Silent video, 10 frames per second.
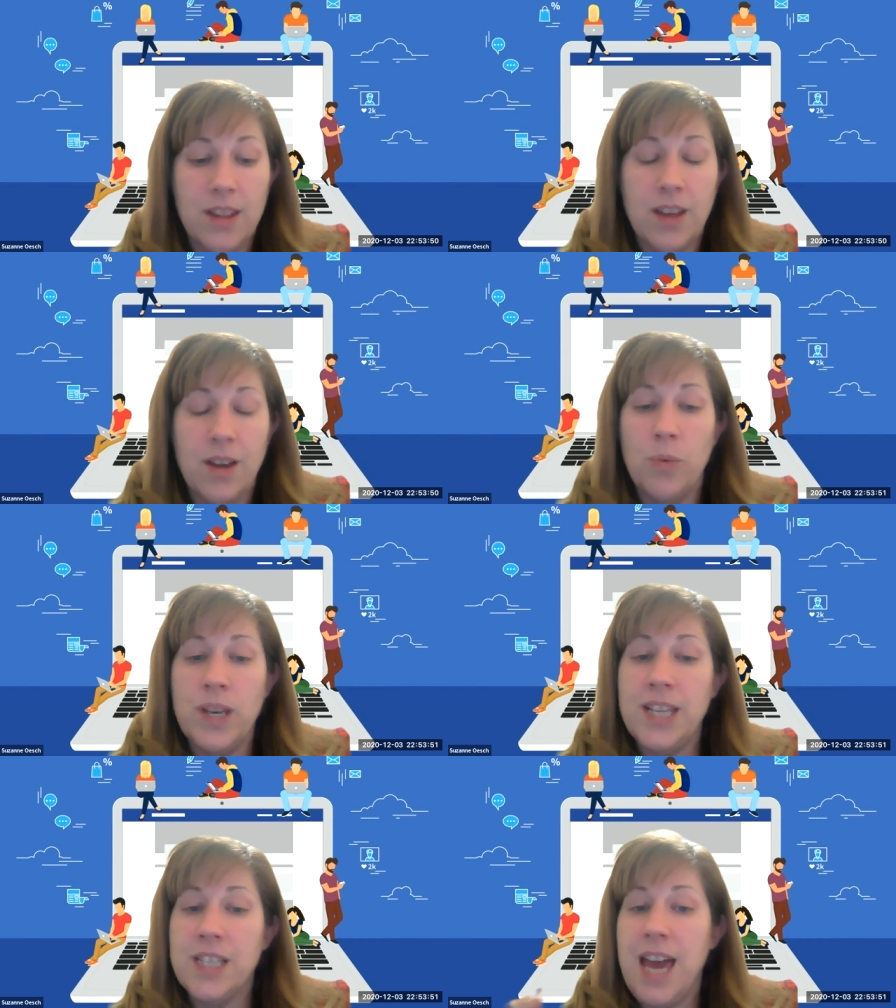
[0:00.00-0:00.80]
So we
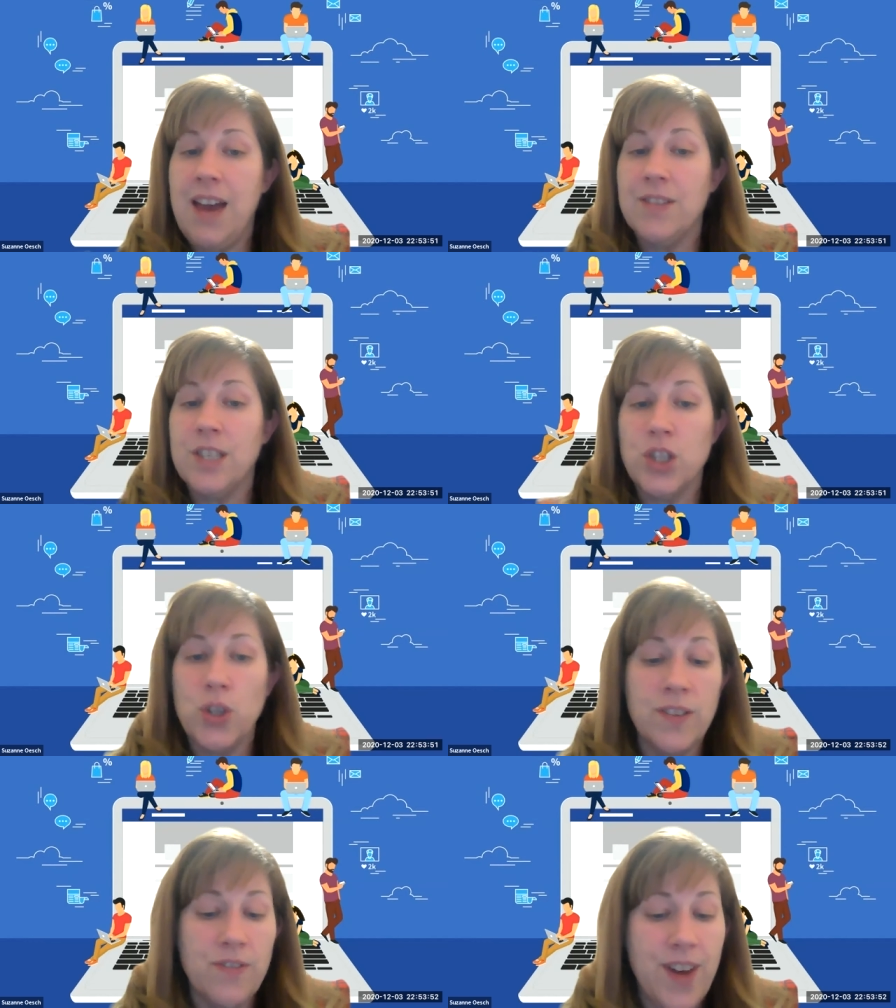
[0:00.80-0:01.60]
need to have
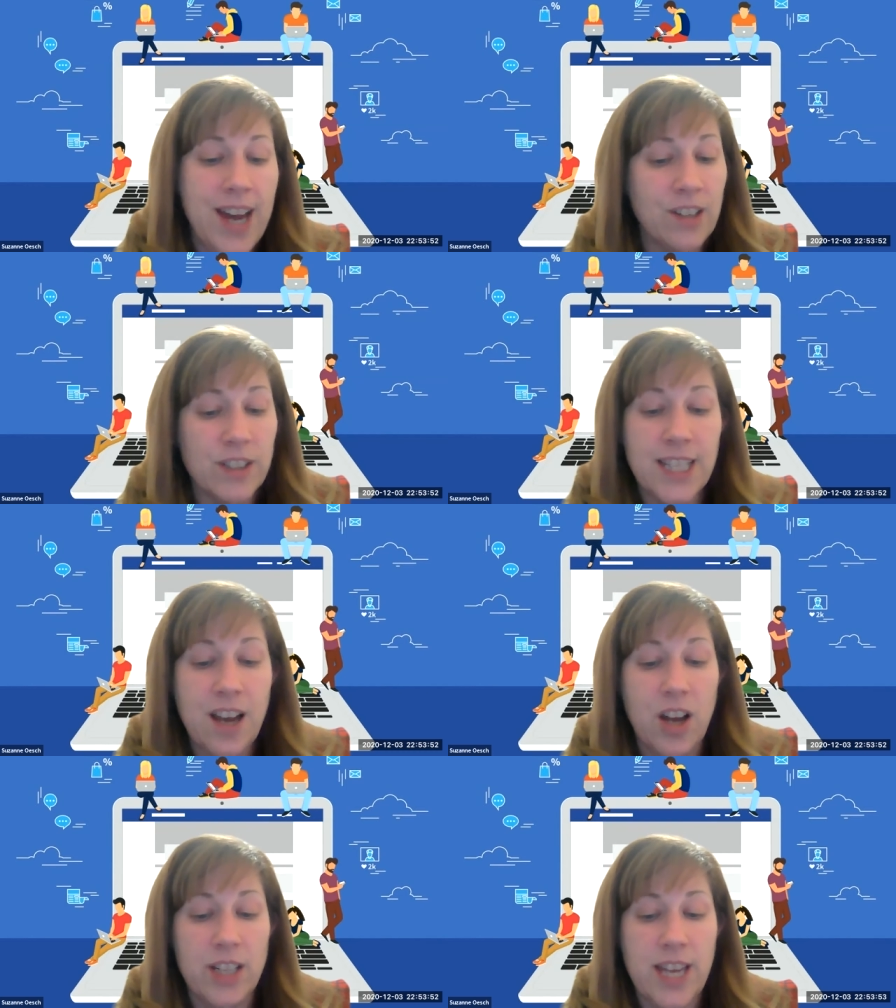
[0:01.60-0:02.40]
student-faculty
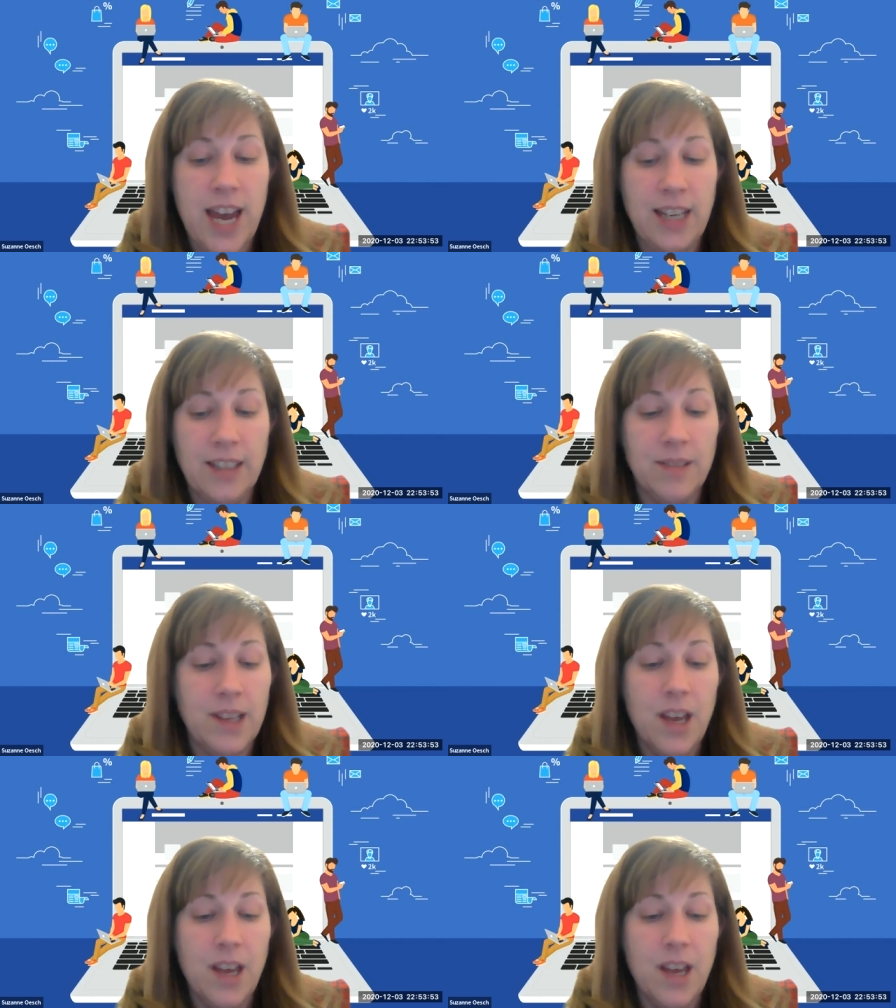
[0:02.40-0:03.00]
contact.